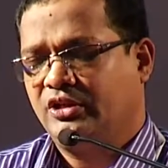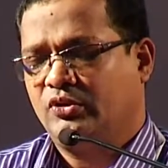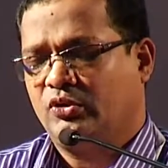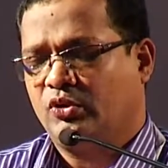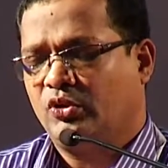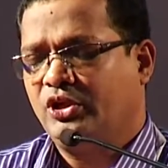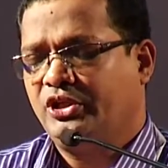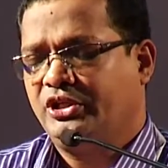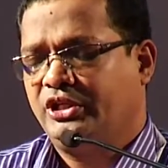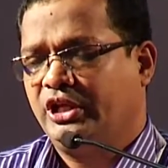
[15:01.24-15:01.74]

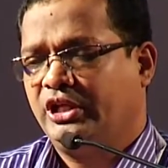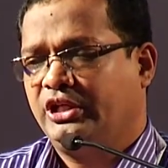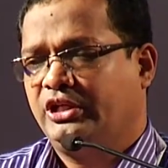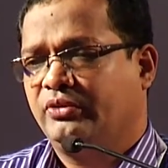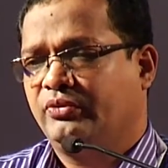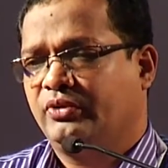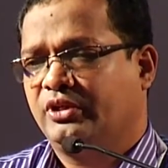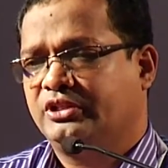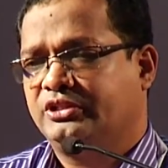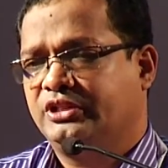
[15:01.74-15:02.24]

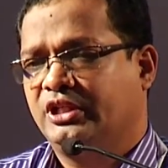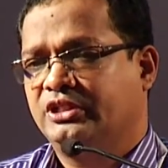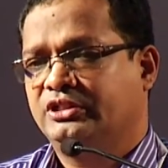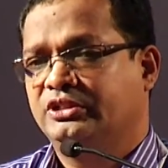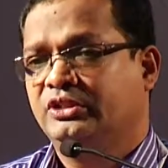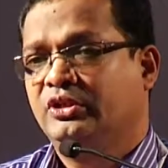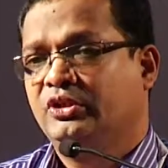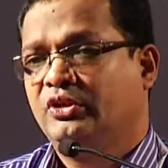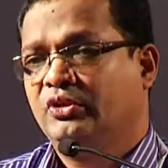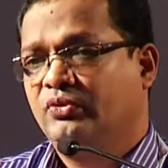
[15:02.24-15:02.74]
qualitative research,
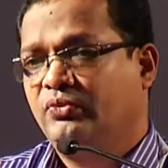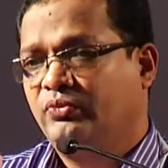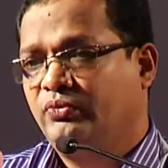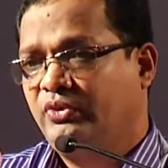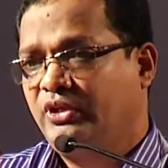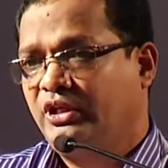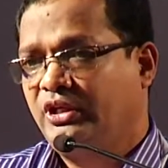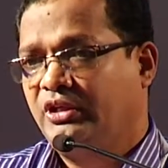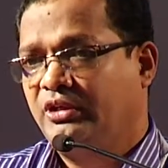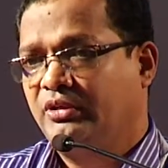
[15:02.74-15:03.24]

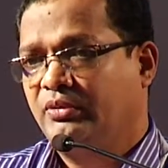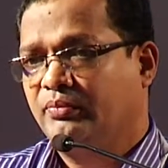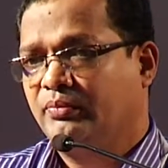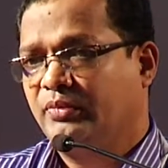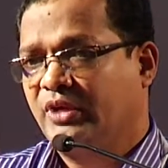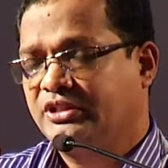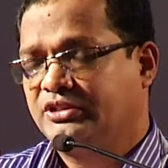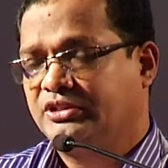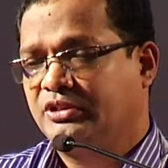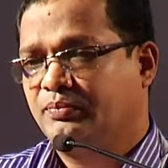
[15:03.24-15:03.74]
we
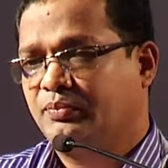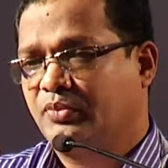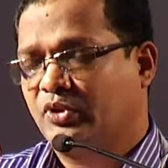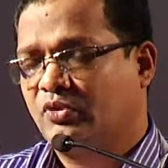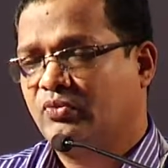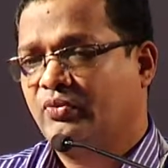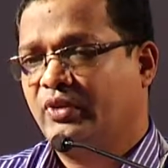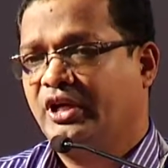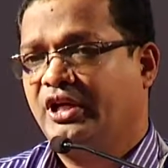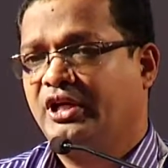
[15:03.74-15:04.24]
must
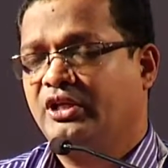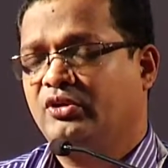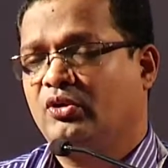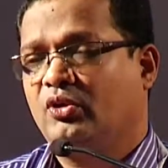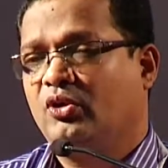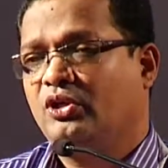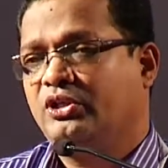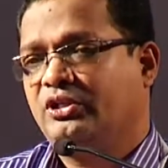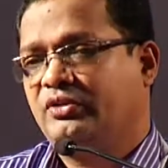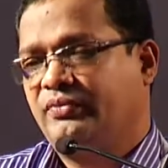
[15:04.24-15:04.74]
provide
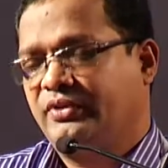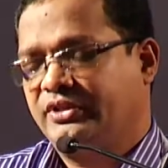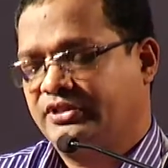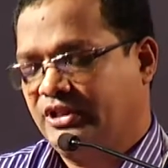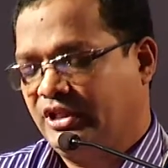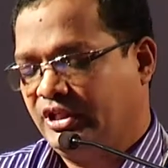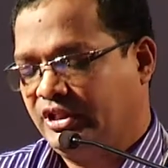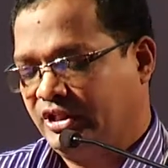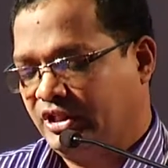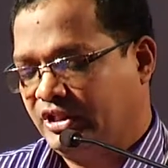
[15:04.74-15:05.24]
all the
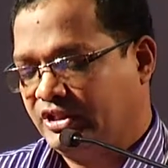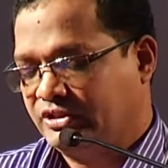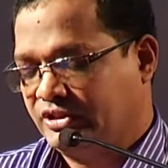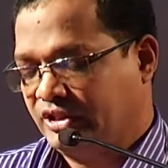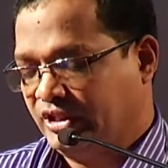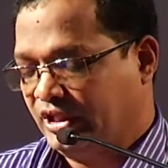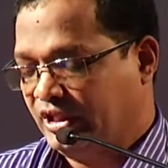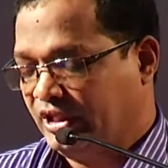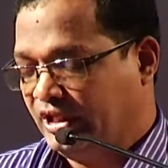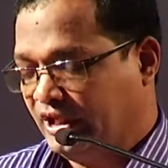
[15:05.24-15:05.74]
facilities
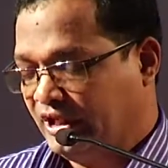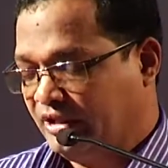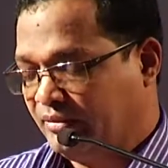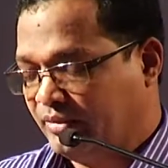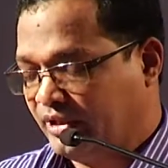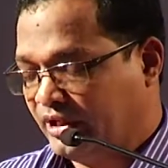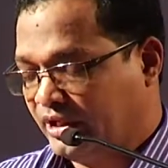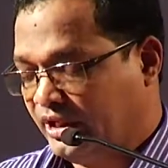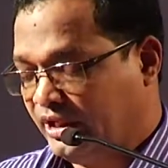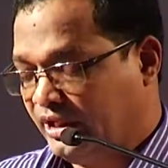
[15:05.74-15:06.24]
in
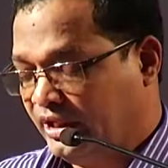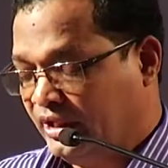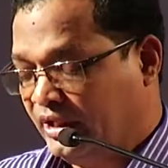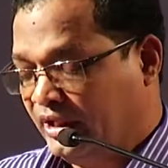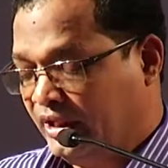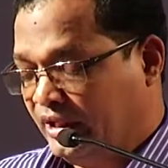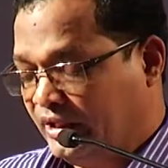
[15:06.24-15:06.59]
library.